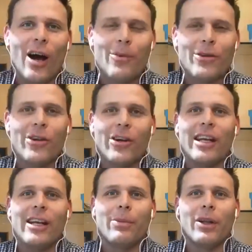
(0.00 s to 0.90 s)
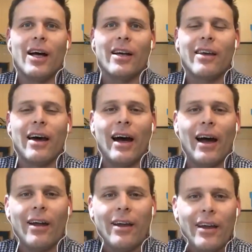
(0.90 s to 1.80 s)
opportunity to plug
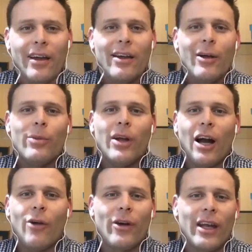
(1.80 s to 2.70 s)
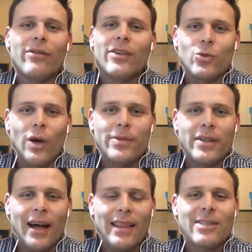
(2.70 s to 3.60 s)
our forgiveness
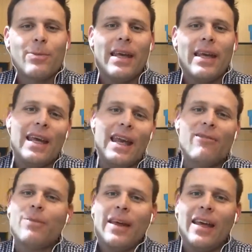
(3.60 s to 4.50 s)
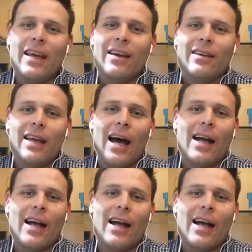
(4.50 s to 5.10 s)
website. That's pnfp.com/PPP